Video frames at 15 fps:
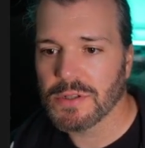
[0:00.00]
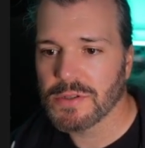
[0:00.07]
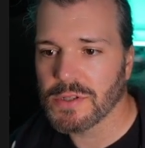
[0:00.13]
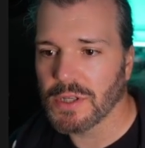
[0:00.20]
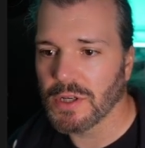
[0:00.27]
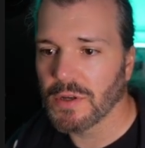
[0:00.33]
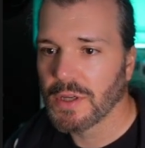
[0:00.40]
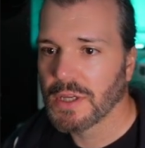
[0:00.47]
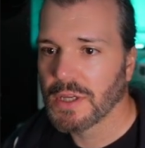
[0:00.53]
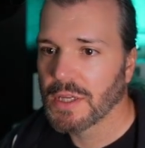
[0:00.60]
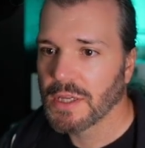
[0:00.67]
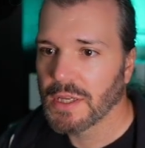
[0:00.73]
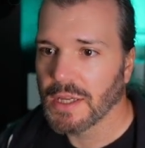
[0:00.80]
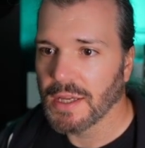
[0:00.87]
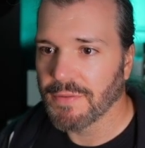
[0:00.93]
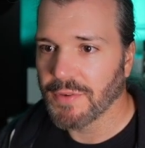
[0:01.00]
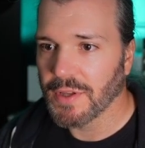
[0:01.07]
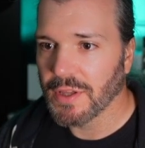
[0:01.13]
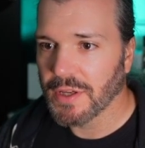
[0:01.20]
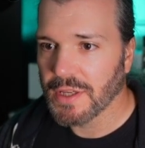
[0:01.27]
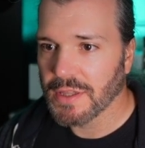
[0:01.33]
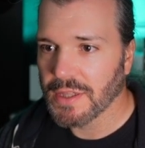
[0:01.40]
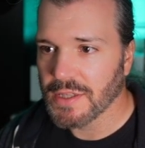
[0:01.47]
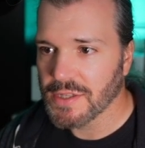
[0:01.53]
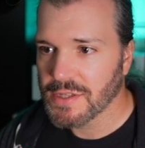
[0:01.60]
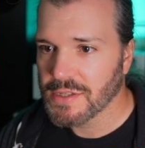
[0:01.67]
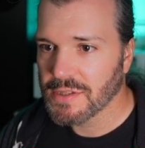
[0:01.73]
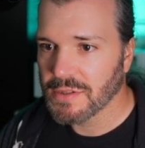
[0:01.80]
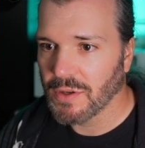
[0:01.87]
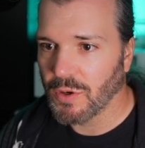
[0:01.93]
So if we look at
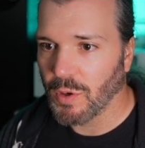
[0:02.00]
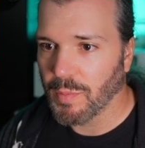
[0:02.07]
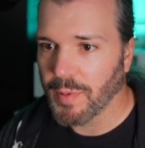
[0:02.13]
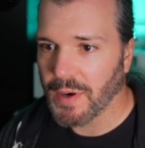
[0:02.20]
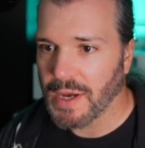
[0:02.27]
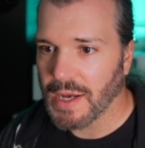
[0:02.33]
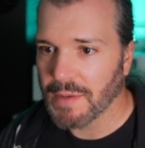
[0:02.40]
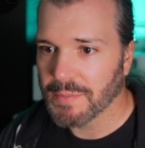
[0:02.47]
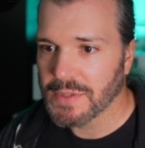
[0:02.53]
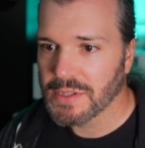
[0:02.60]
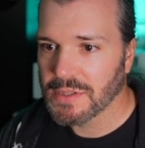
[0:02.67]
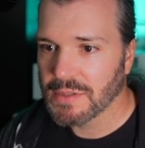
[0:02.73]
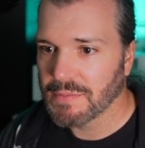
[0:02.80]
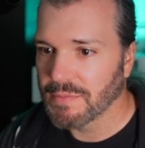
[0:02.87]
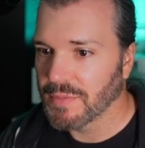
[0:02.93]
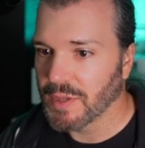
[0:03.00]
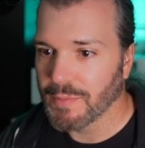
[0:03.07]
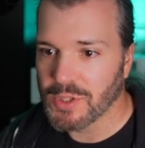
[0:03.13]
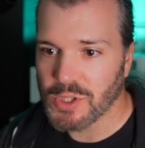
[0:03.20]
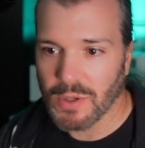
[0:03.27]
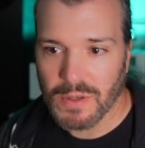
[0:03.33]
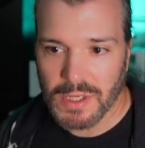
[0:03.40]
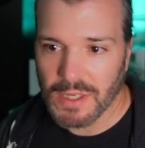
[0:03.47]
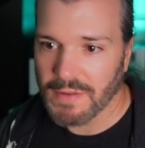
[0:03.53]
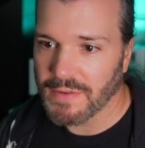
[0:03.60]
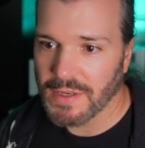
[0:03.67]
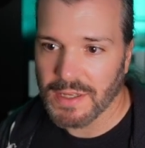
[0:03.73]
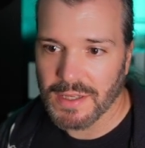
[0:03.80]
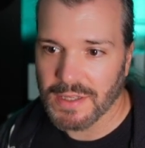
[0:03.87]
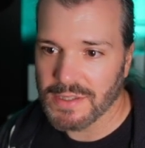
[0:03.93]
this whole prompt, the majority of it
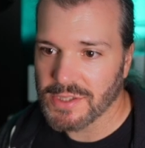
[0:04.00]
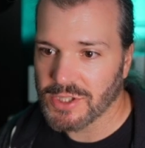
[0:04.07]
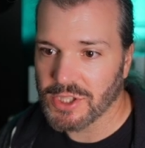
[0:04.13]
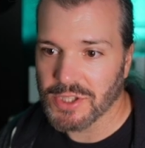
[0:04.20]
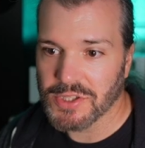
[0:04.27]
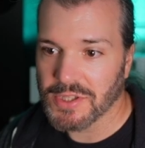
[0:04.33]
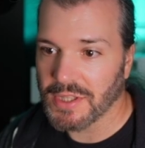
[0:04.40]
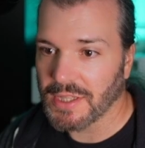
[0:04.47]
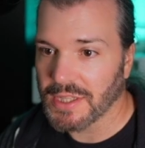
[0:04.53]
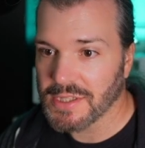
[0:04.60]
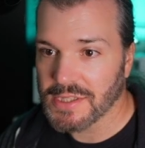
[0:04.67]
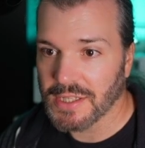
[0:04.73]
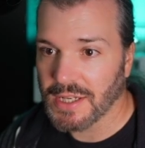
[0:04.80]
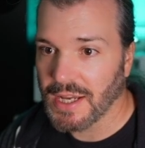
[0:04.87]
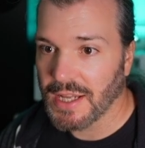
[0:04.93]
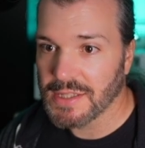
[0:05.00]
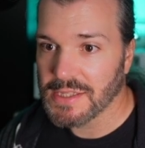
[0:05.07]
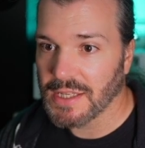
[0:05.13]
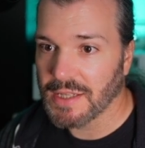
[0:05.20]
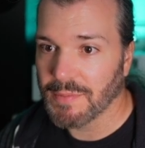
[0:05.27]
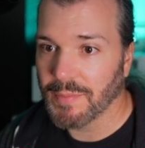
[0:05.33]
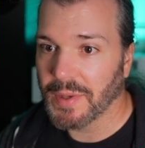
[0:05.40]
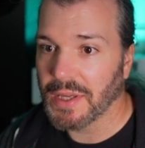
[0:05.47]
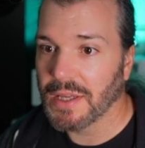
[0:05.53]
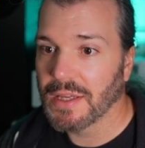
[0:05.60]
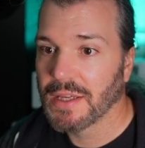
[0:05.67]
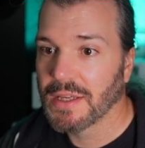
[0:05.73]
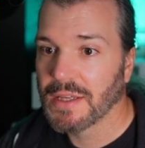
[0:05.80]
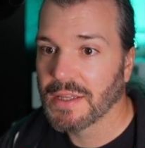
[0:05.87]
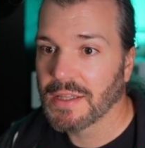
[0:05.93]
is just the list and content, but
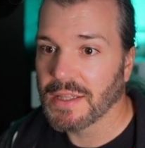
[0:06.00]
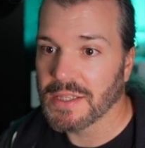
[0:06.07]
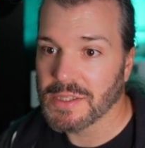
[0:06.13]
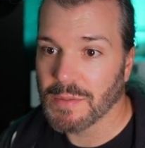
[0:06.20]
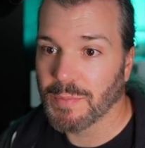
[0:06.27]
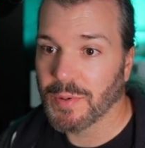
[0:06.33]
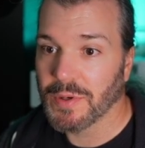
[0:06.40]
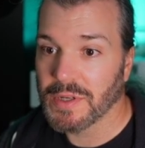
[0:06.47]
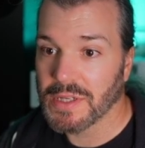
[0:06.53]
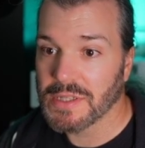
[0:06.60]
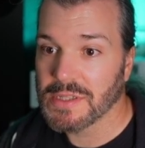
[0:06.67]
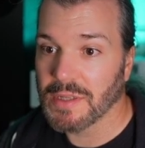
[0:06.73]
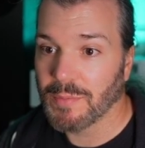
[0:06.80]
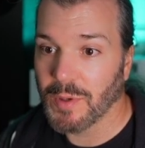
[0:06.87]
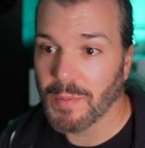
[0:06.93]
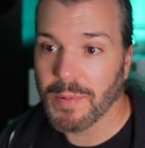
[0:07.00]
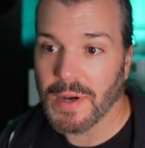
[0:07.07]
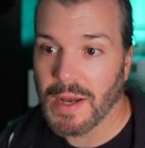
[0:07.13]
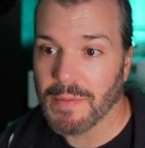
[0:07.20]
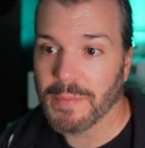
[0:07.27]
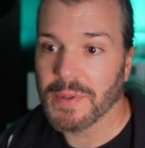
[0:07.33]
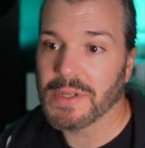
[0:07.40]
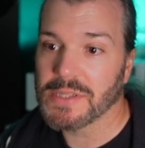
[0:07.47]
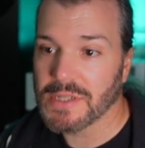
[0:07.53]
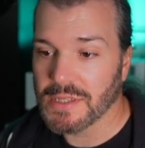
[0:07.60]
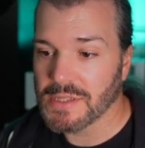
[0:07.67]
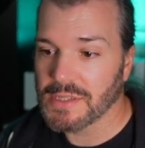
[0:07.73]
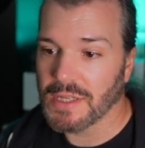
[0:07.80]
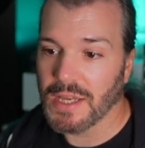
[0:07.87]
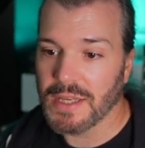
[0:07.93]
it's a pretty simple prompt, but it's
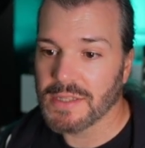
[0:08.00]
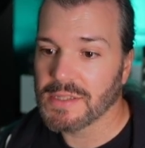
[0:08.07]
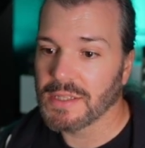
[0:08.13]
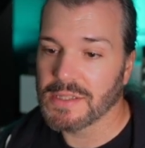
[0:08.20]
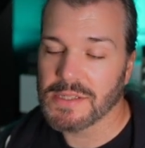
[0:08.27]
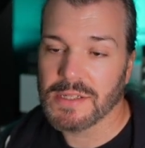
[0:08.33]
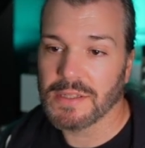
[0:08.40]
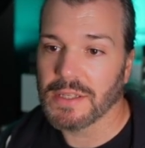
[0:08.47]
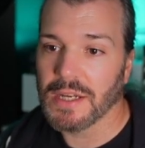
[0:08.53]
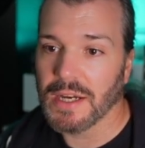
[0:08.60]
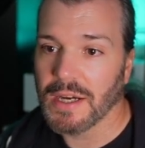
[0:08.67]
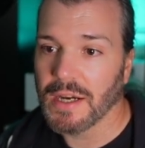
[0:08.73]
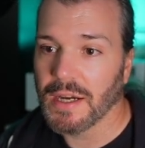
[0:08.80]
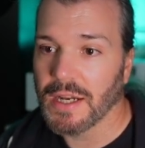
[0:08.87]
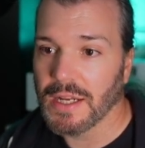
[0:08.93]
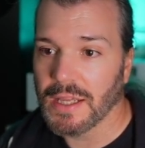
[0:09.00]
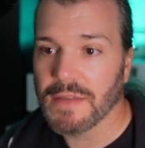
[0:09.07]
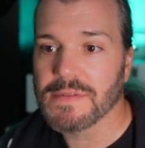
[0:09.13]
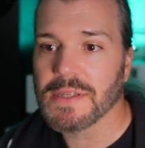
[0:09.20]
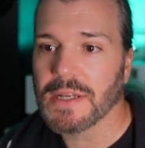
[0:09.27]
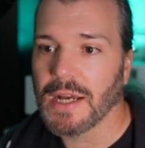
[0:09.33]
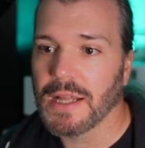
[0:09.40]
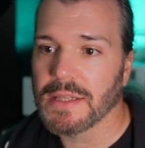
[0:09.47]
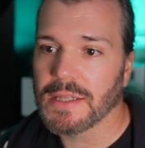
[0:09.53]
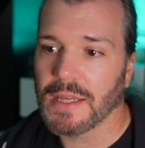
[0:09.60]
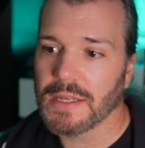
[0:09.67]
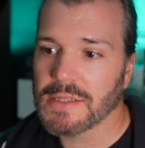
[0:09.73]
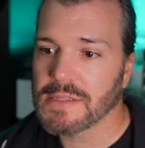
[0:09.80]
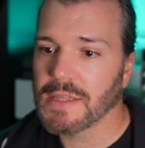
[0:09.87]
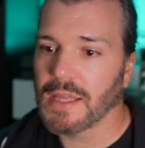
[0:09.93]
concise, it's clear, and it gives the
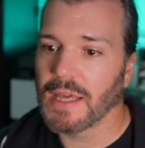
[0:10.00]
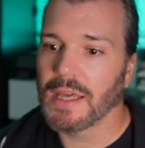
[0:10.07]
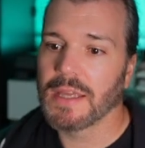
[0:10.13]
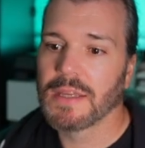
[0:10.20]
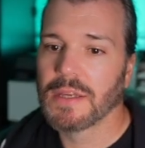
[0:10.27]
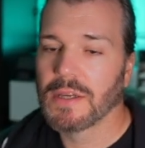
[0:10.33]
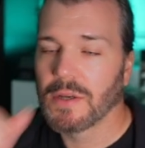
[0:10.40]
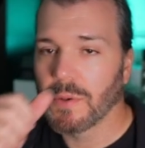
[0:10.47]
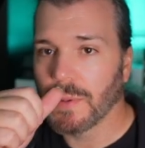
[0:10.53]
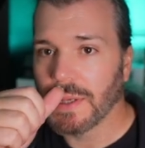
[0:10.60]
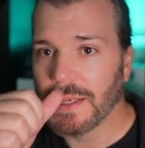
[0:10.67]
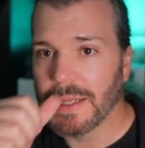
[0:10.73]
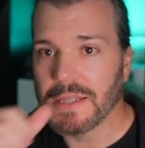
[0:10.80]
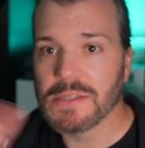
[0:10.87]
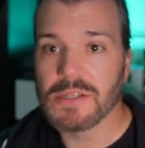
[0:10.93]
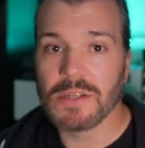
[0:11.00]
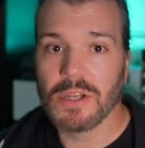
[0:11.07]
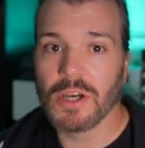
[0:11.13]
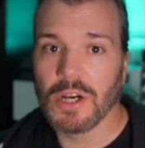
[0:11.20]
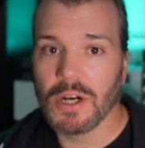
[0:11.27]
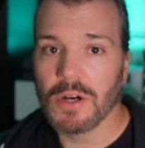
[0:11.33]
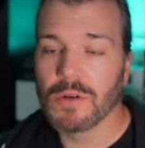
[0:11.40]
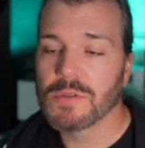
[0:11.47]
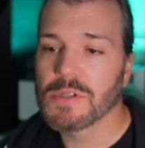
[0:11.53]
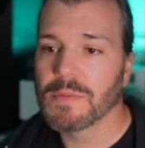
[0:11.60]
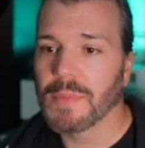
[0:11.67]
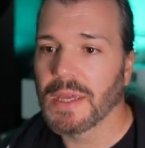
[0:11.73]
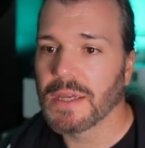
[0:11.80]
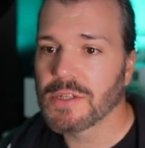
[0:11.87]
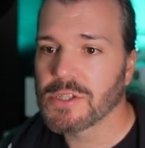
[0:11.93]
context that we need to know to
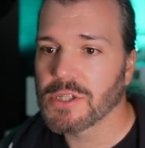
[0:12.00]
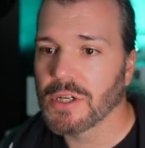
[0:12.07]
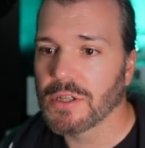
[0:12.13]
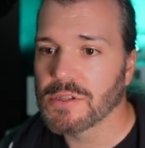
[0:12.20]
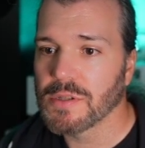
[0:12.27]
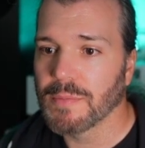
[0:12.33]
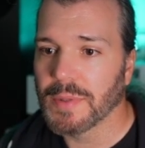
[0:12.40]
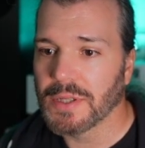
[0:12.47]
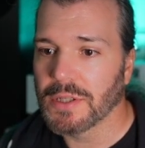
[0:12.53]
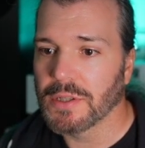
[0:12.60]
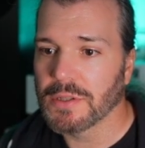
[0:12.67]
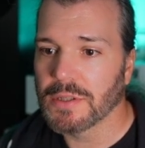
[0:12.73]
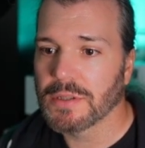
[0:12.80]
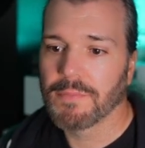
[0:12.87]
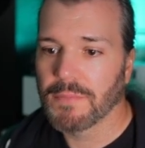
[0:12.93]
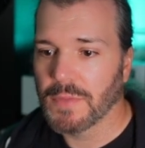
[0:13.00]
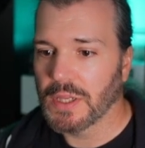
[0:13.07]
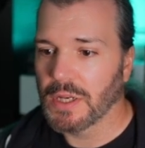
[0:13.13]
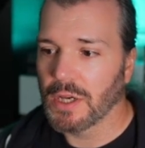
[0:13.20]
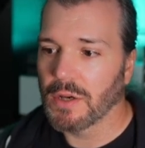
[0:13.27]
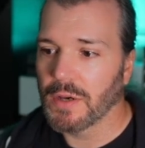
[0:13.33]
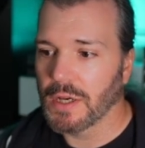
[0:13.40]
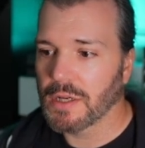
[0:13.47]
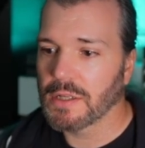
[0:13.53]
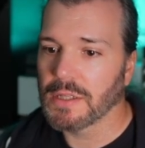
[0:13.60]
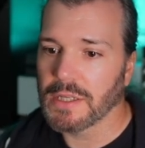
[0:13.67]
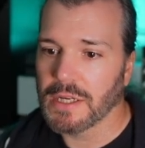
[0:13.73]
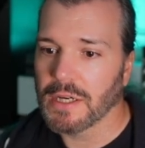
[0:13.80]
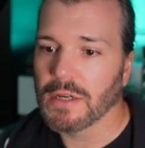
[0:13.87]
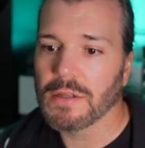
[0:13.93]
make sure to build, a
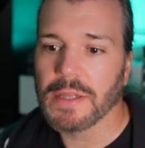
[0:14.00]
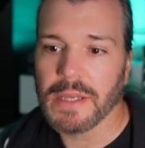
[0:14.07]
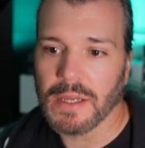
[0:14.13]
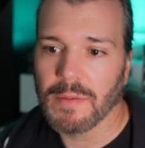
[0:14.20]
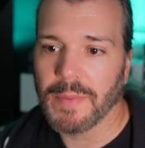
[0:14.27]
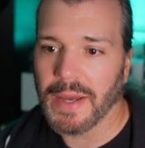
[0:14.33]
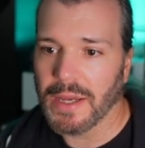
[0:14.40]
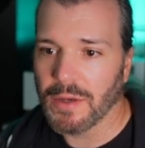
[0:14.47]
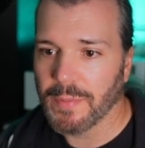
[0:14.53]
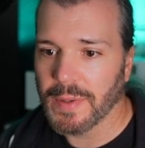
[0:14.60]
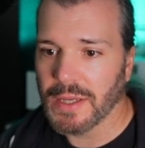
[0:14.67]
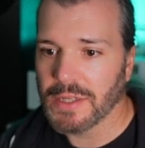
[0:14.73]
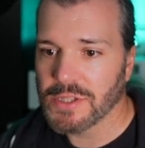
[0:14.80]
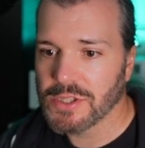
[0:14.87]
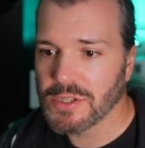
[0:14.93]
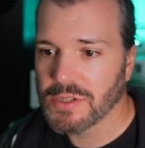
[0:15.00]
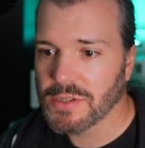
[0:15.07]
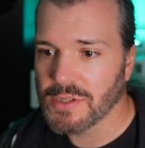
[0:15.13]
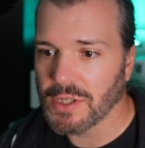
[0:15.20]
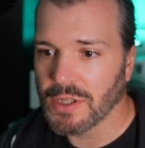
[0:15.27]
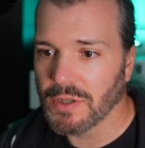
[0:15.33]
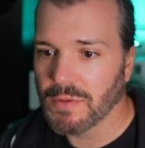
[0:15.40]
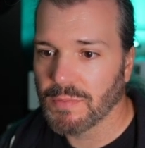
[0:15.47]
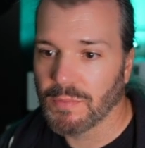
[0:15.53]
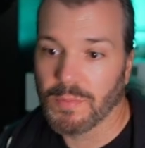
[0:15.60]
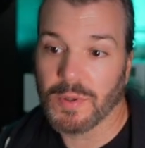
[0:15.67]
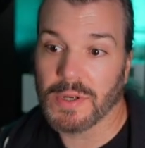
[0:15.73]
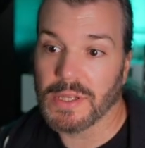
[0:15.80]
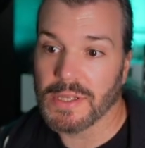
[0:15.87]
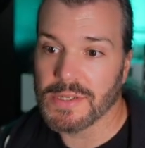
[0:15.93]
clear link in bio page. So
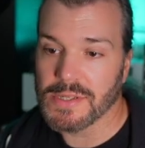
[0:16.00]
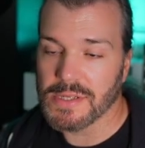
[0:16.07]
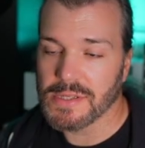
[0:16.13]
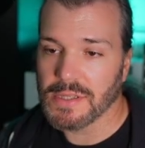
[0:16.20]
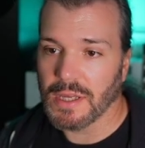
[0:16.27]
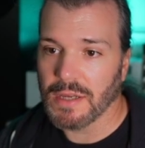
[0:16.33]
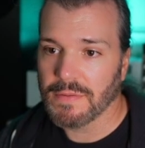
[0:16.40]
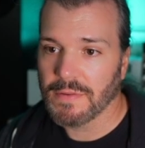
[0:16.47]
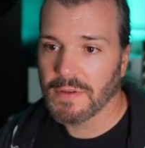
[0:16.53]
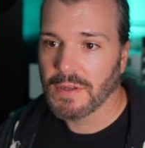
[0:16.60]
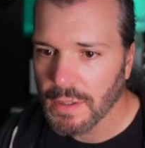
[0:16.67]
pretty easy stuff.